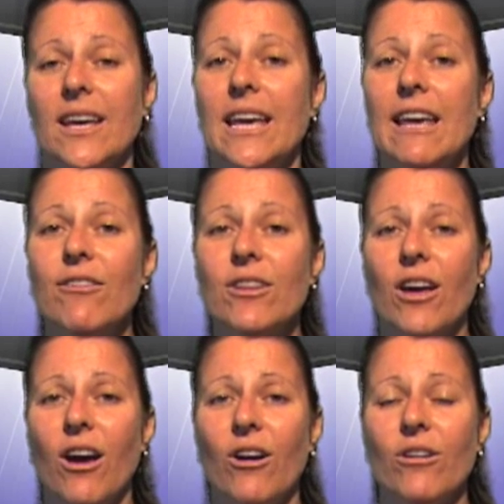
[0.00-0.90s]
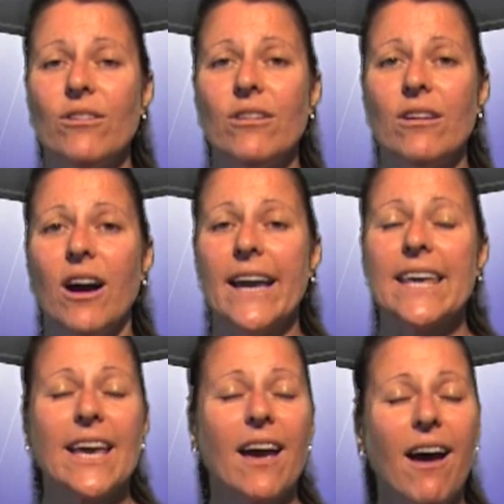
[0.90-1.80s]
Even though I
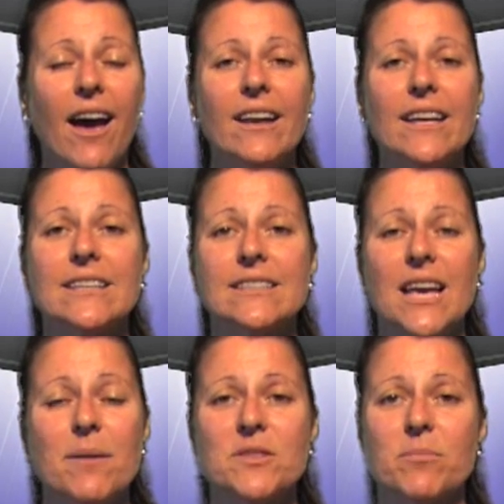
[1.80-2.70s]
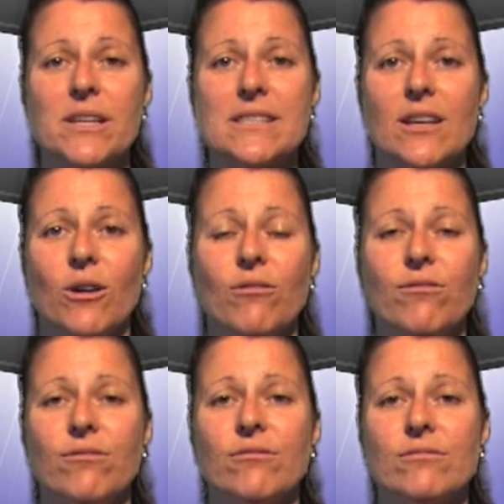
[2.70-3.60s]
can't accept myself